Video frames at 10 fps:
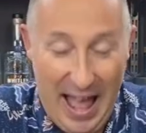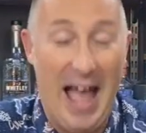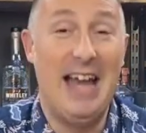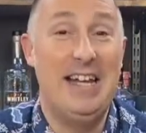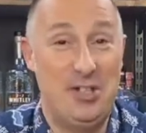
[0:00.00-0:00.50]

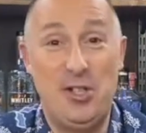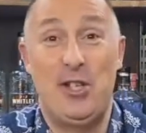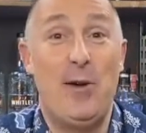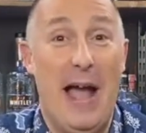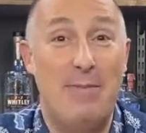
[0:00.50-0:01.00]
And it just
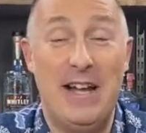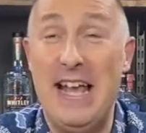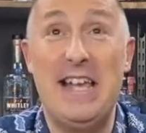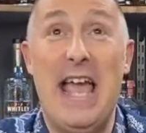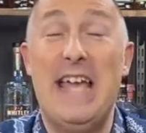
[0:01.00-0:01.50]
so
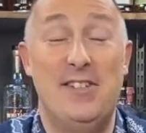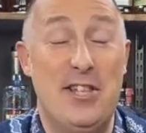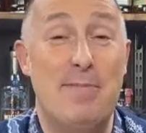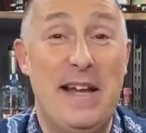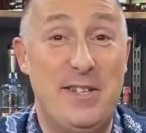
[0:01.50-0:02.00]
happened, it's
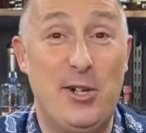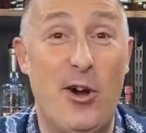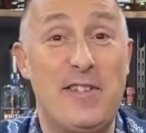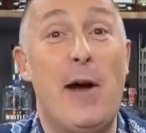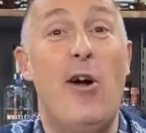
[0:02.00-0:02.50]
an amazing
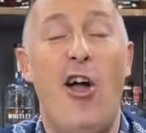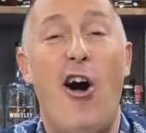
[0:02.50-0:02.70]
cocktail.